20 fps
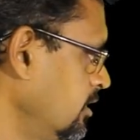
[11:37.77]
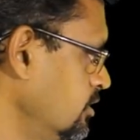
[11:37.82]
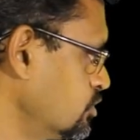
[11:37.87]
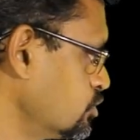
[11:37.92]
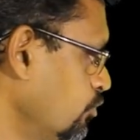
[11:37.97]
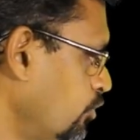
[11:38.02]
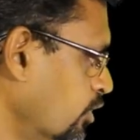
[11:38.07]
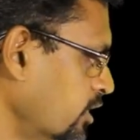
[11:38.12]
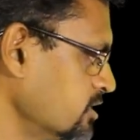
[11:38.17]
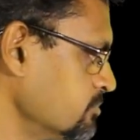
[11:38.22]

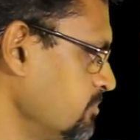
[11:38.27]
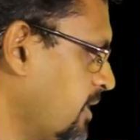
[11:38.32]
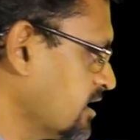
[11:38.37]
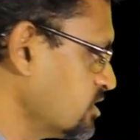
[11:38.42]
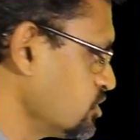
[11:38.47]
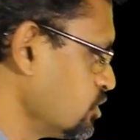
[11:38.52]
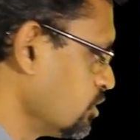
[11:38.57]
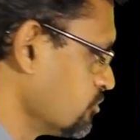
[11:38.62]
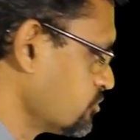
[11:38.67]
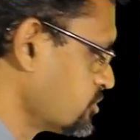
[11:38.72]
So what is
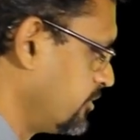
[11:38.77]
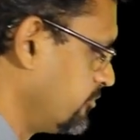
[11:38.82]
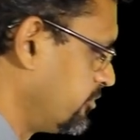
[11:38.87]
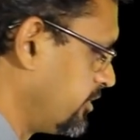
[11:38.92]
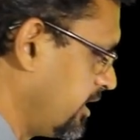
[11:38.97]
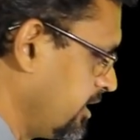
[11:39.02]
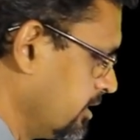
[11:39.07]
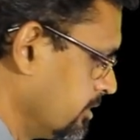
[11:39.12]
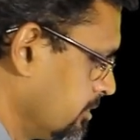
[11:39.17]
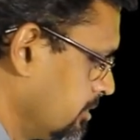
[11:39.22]
margin of
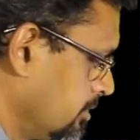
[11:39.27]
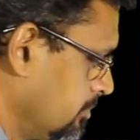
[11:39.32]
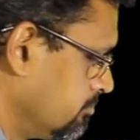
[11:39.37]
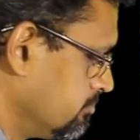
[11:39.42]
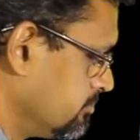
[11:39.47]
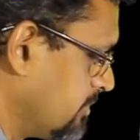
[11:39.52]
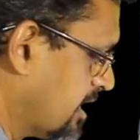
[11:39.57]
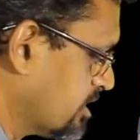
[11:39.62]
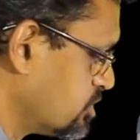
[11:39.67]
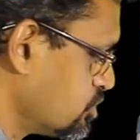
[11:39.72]
safety?
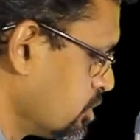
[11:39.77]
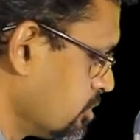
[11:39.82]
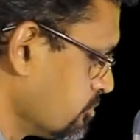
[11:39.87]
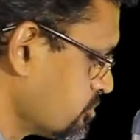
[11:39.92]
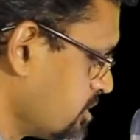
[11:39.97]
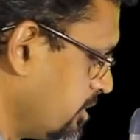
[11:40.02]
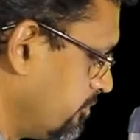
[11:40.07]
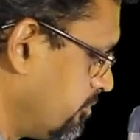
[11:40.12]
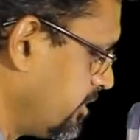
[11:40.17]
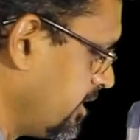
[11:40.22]
Margin of
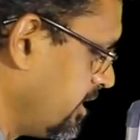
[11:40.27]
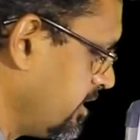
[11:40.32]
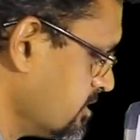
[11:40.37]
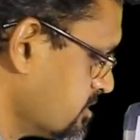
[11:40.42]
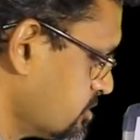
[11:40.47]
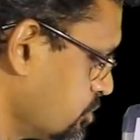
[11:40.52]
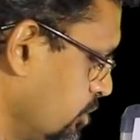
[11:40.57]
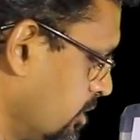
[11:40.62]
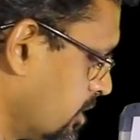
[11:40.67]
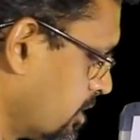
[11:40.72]
safety
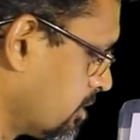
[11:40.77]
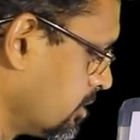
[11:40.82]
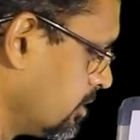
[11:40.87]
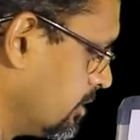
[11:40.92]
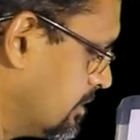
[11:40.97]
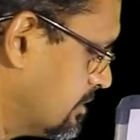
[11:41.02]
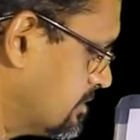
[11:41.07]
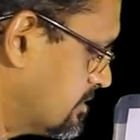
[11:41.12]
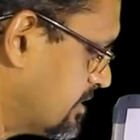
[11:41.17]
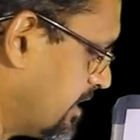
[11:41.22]
is your
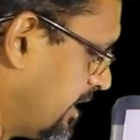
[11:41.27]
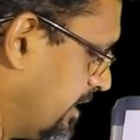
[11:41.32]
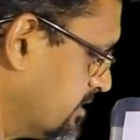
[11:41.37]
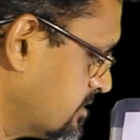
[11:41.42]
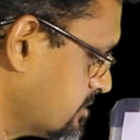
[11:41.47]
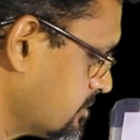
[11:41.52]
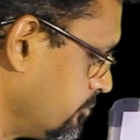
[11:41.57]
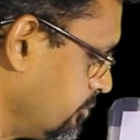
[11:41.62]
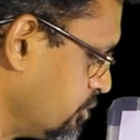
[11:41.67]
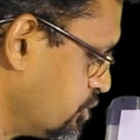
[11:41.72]

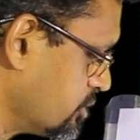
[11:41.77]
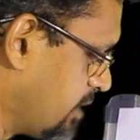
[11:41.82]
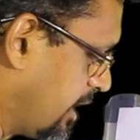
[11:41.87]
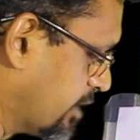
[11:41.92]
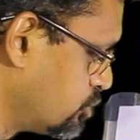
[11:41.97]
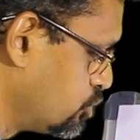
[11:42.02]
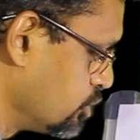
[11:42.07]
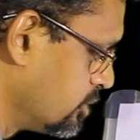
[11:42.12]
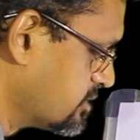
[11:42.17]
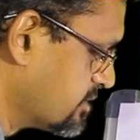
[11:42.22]
sales, which is
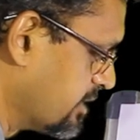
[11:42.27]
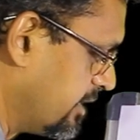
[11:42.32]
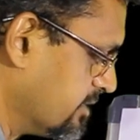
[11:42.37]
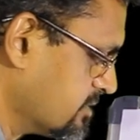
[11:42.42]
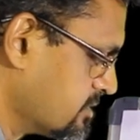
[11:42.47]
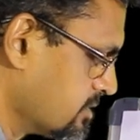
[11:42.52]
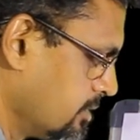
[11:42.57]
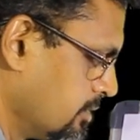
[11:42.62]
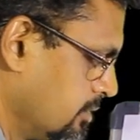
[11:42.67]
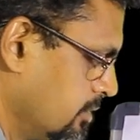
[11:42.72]
actual
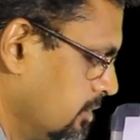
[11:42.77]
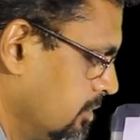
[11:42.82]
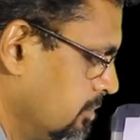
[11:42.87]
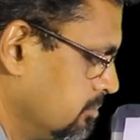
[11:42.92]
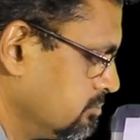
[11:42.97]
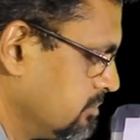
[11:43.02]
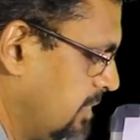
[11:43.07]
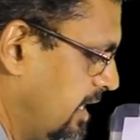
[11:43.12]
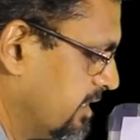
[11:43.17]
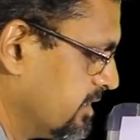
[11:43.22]
sales,
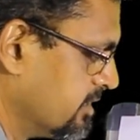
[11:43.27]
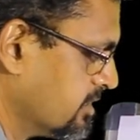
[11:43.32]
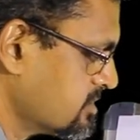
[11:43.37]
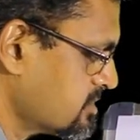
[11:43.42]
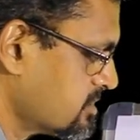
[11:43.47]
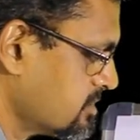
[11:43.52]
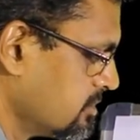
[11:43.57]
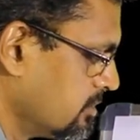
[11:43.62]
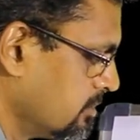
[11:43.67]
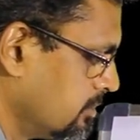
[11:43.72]

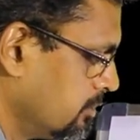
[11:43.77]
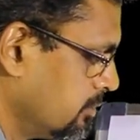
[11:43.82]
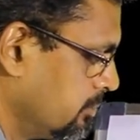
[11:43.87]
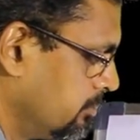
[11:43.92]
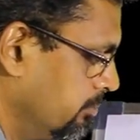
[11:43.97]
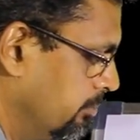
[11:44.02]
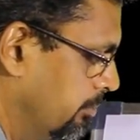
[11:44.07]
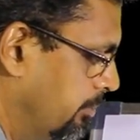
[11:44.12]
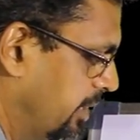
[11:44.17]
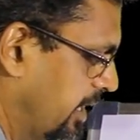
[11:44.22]
minus
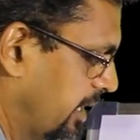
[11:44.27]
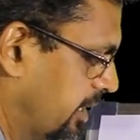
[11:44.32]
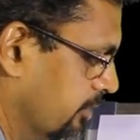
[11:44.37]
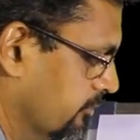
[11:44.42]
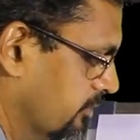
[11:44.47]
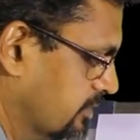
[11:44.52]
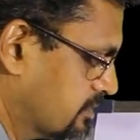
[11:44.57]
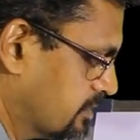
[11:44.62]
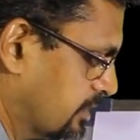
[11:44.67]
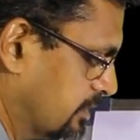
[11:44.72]

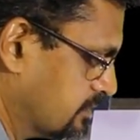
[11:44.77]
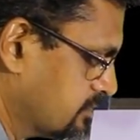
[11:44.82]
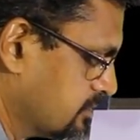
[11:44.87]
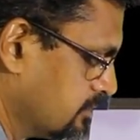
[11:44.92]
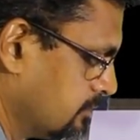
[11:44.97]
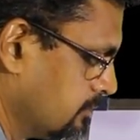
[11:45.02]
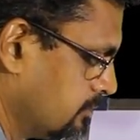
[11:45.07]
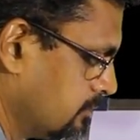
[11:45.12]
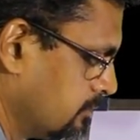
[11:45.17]
break-even sales.